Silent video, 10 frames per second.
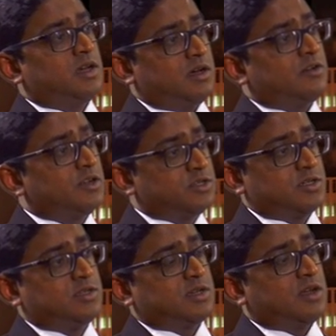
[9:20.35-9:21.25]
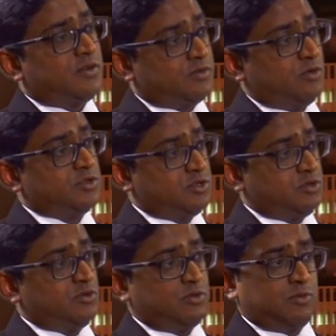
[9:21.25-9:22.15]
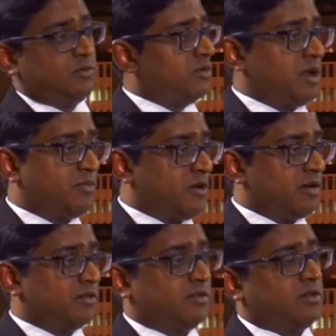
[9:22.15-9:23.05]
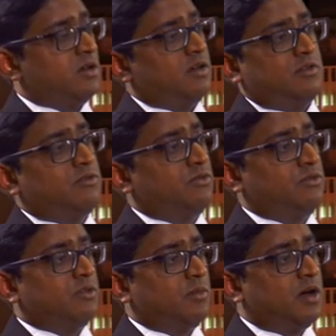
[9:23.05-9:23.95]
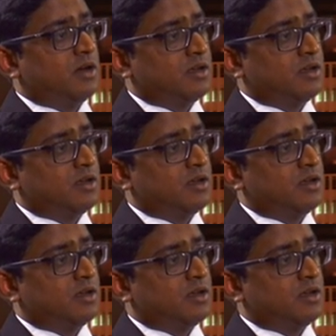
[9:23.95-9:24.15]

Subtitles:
a registered design after launching your great product to the market.